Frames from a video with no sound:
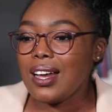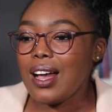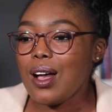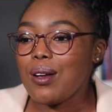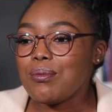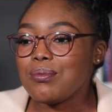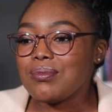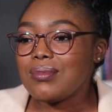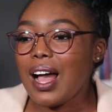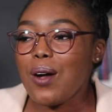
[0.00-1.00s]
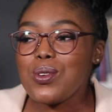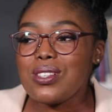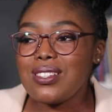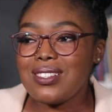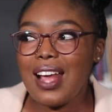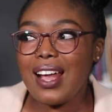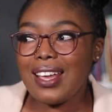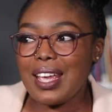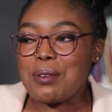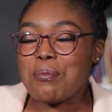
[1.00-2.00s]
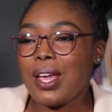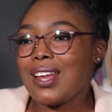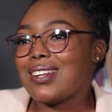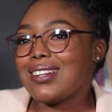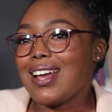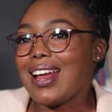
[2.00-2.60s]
I was stuck in bed.